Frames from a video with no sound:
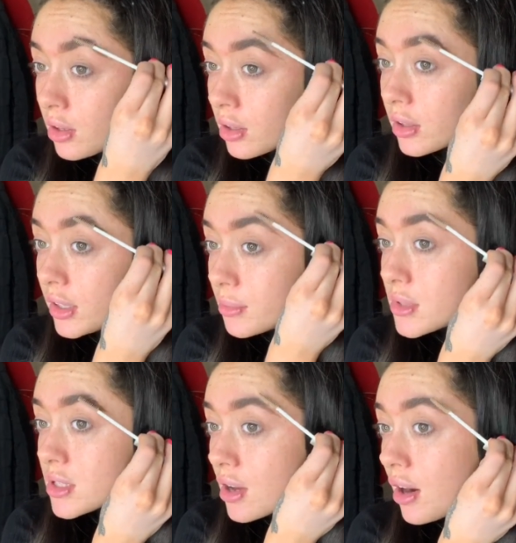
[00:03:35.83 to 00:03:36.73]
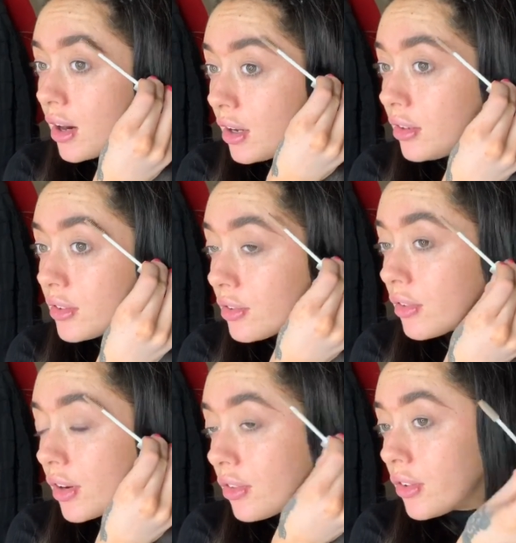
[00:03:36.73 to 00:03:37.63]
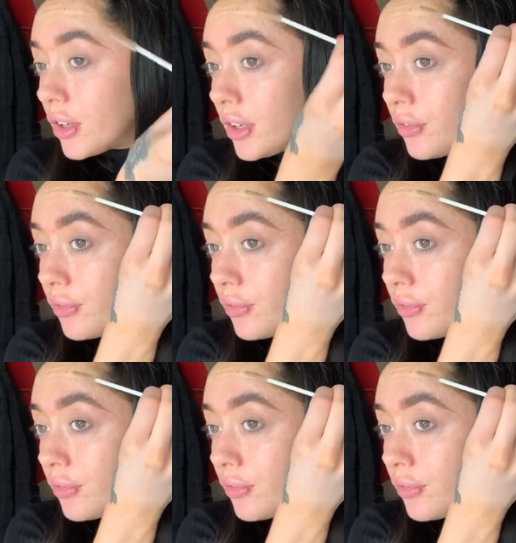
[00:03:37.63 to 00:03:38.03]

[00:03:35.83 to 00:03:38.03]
clear mascara and just run it through it.